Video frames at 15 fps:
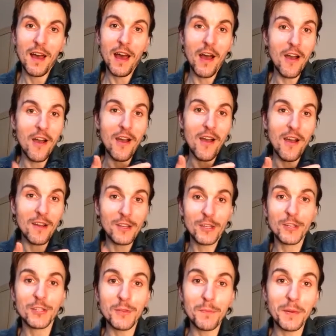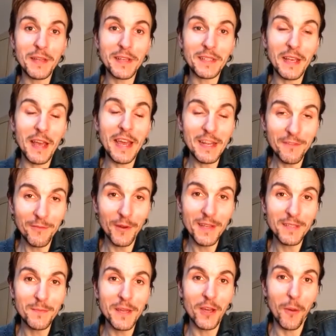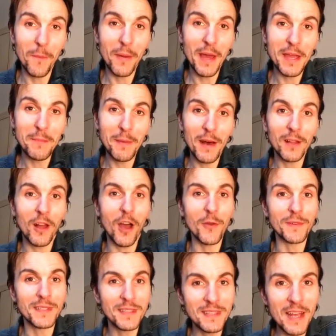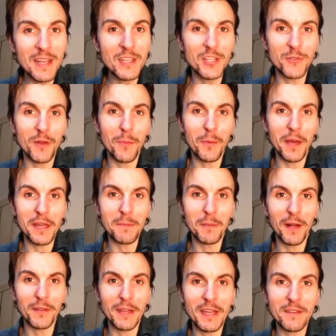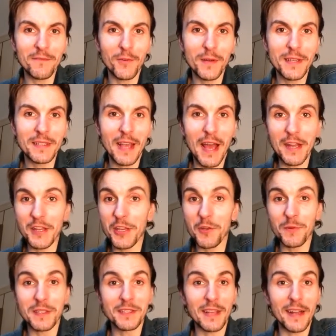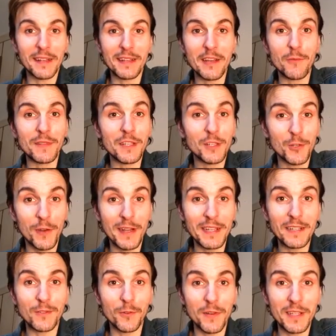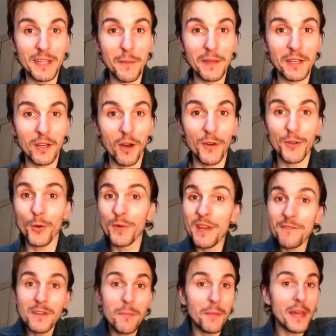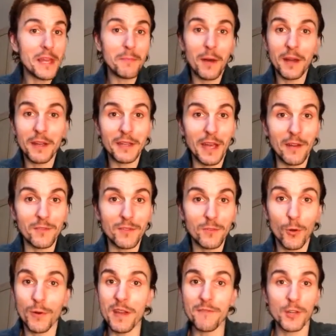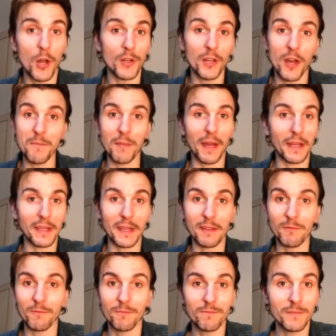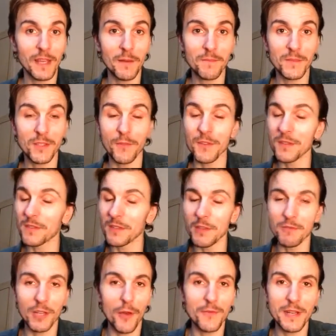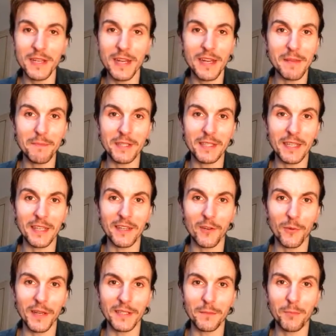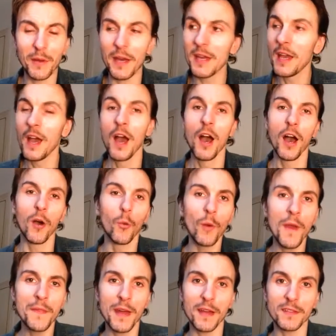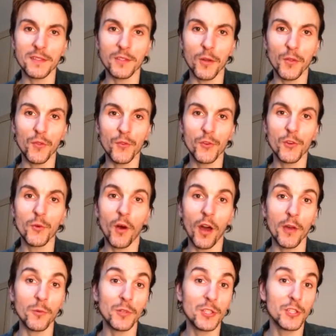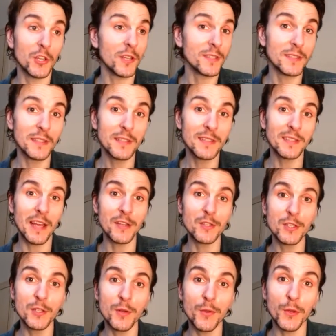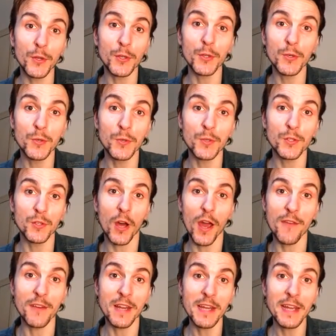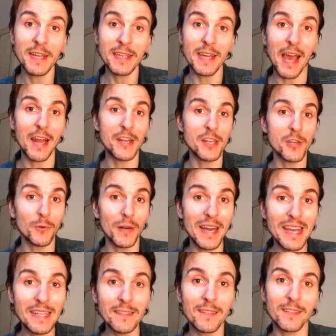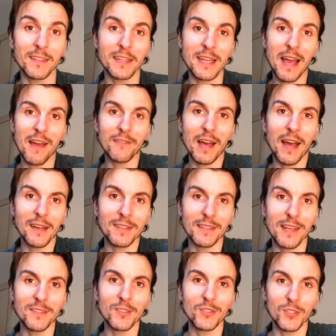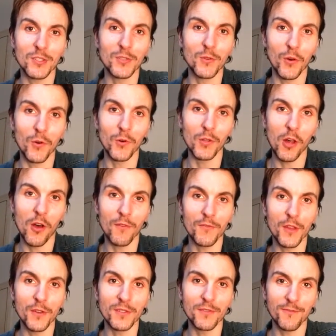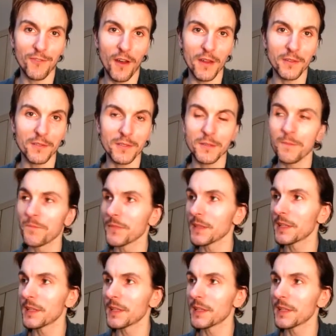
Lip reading: Could you please invoice me on PayPal? I would send you a PayPal invoice and you would settle it with a credit or a debit card or even a PayPal account or even online banking. Yeah, so that you don't need any particular way to pay. And when that has gone through, I will just send you the Google Drive link and you will instantly have access to all of those files.